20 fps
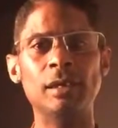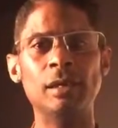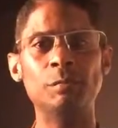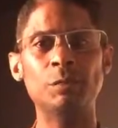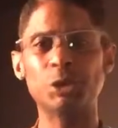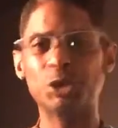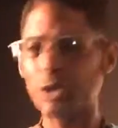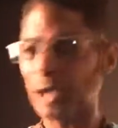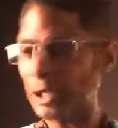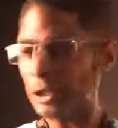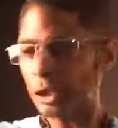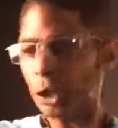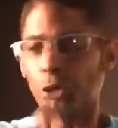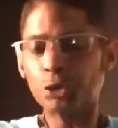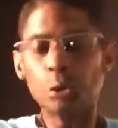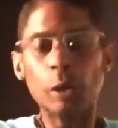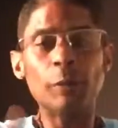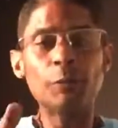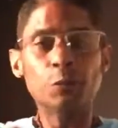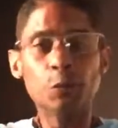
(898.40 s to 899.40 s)
But you got to go
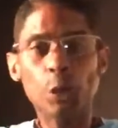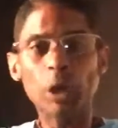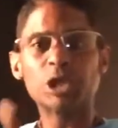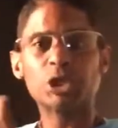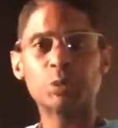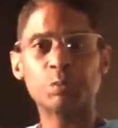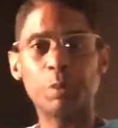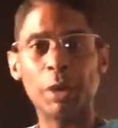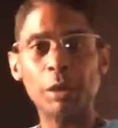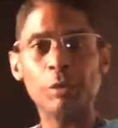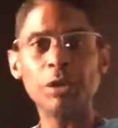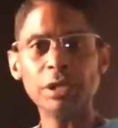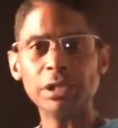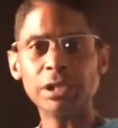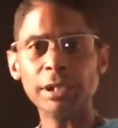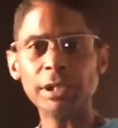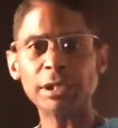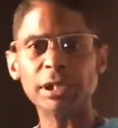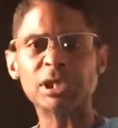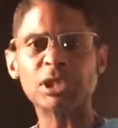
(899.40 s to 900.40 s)
through a few
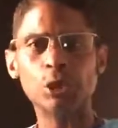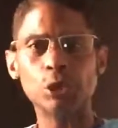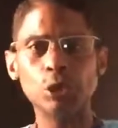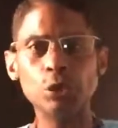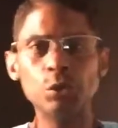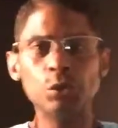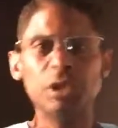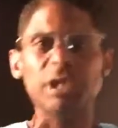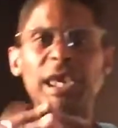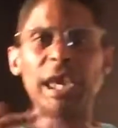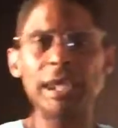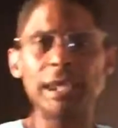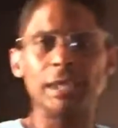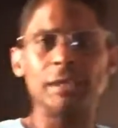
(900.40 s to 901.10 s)
experiences until you get